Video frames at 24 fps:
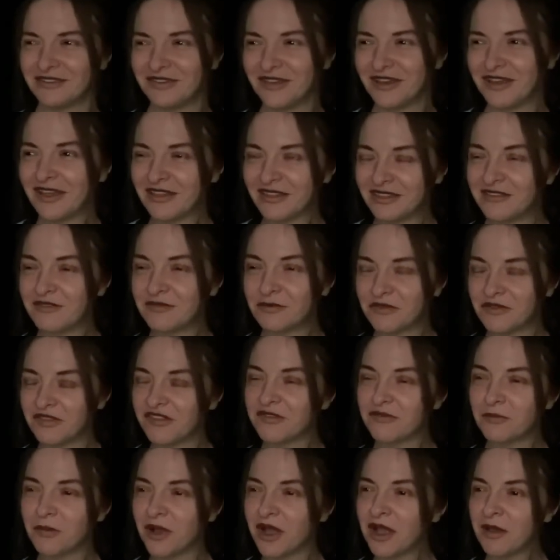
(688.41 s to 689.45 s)
But yeah, this was a
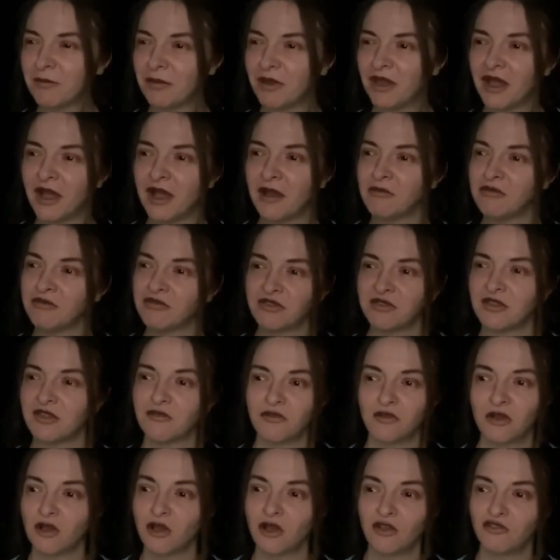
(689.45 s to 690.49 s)
spike pit I was
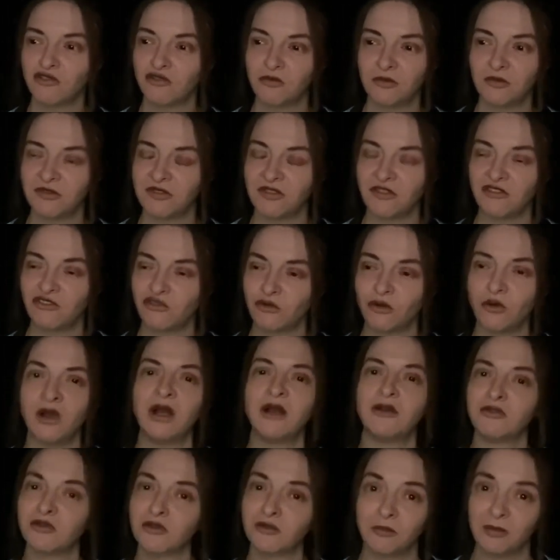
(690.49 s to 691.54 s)
never 100% sure
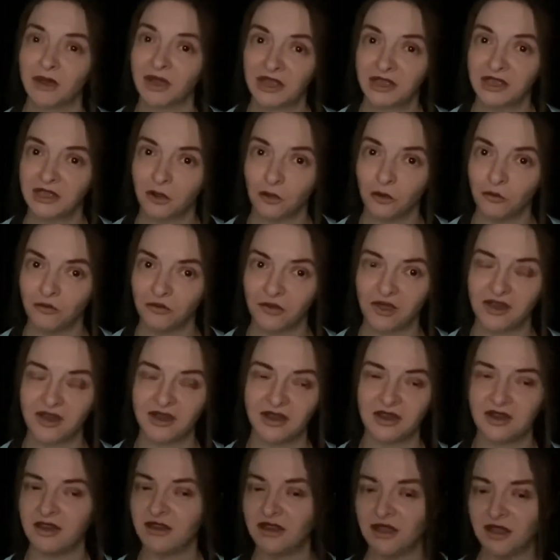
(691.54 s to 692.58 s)
I would make over.
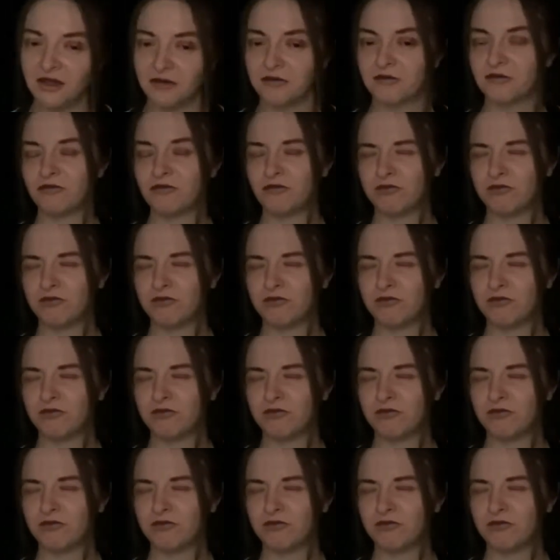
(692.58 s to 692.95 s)
And yeah.